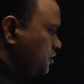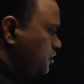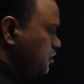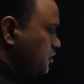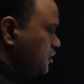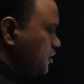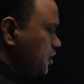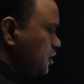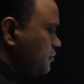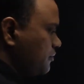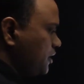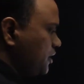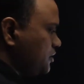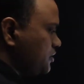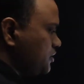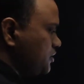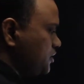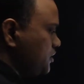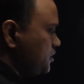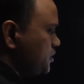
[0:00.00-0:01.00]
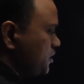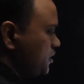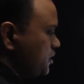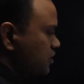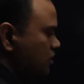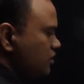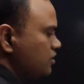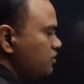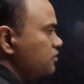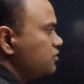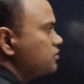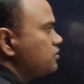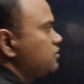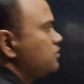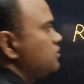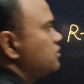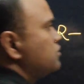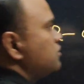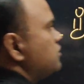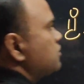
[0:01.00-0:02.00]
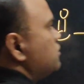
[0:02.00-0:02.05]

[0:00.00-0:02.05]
in carboxylate ion,